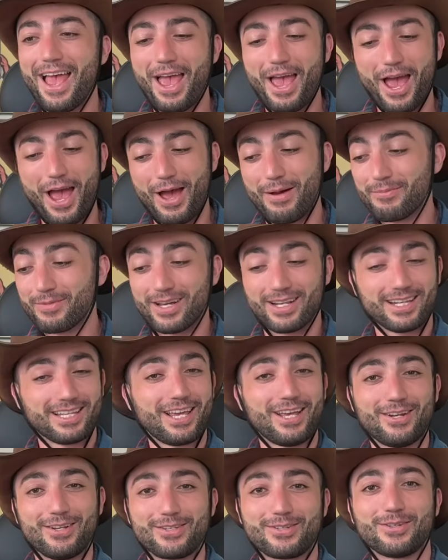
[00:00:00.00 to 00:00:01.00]
I'm going to
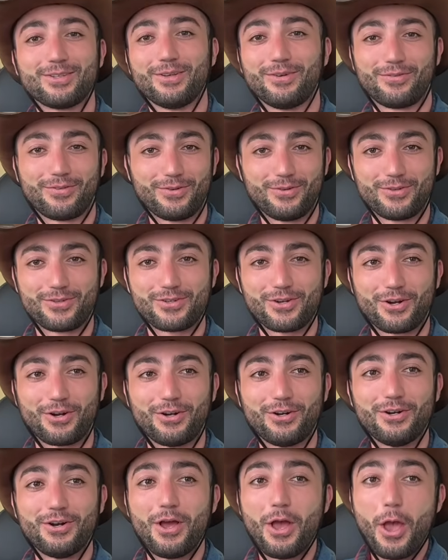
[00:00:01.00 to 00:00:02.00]
get into the
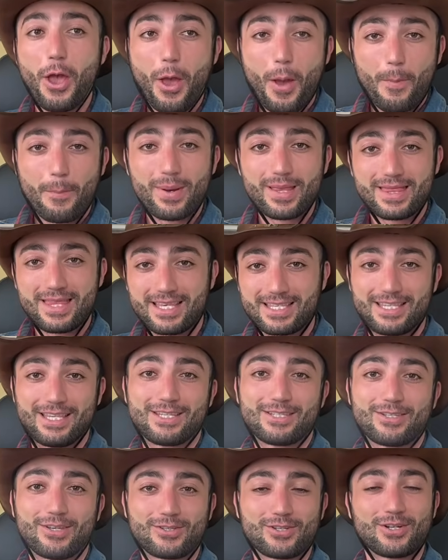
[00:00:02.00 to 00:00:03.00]
future, but this
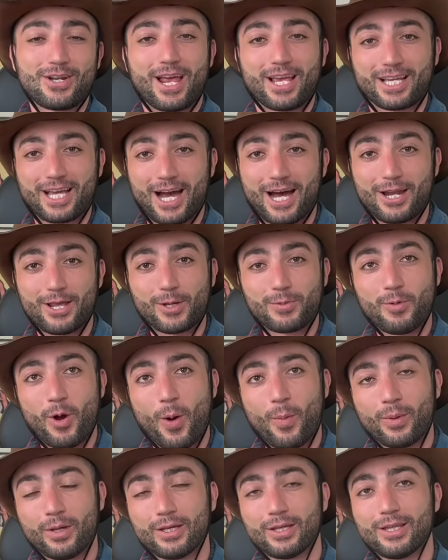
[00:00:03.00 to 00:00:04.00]
is such an iconic
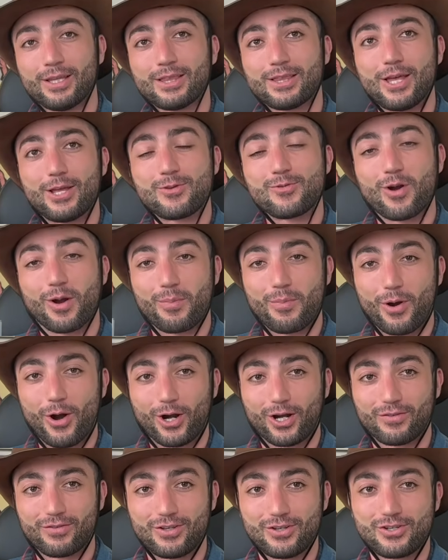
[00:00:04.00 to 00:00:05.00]
moment that you are
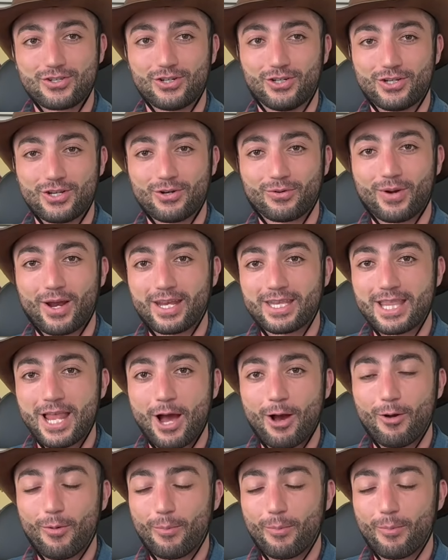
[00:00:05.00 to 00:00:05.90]
part of this journey right now